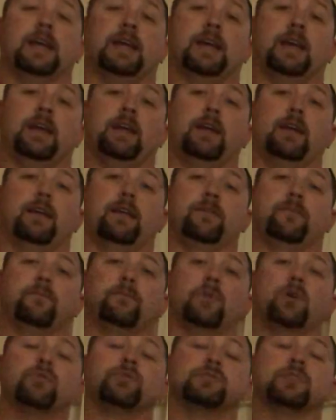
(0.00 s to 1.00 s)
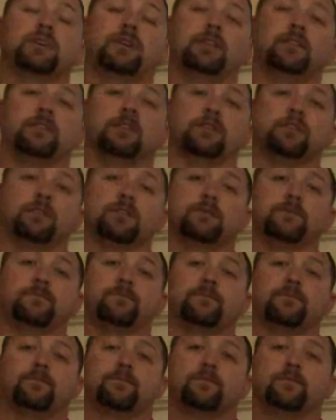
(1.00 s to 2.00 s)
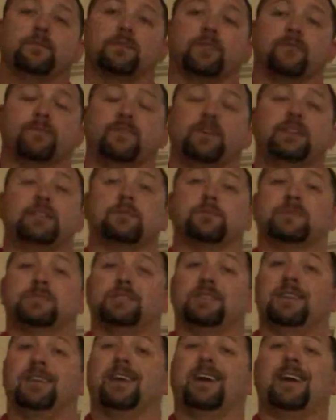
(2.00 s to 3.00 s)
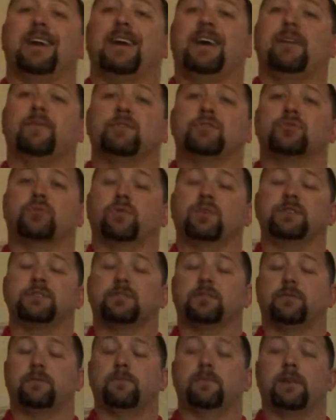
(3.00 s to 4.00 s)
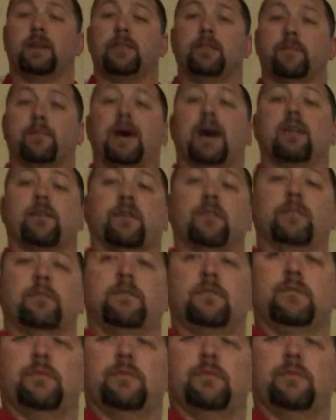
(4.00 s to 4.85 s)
and mostly the victims did not have a choice in the matter.